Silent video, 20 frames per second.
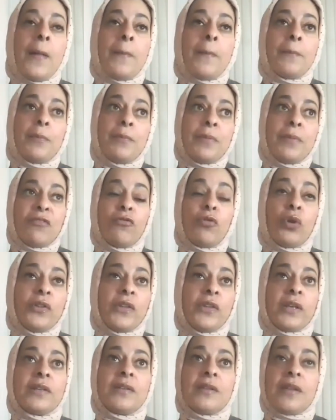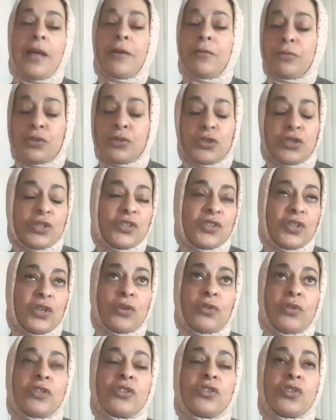But before that, I was just
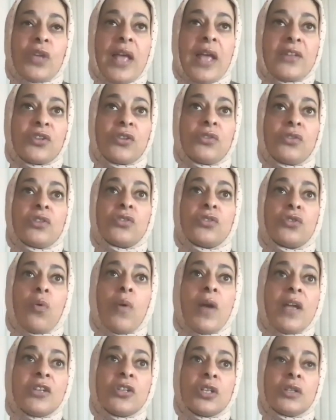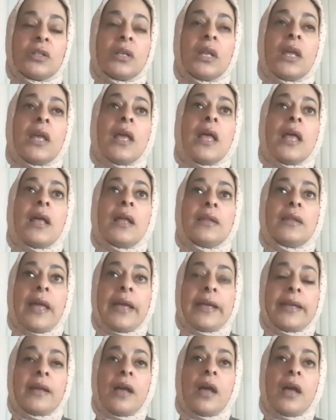curious to ask you this question,
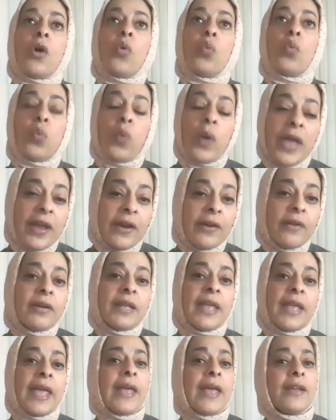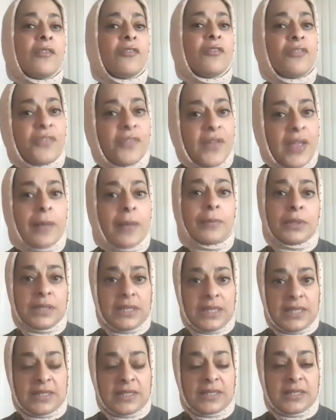like, where can
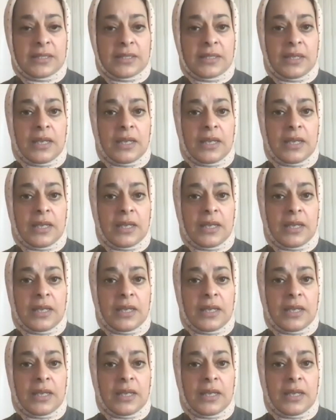families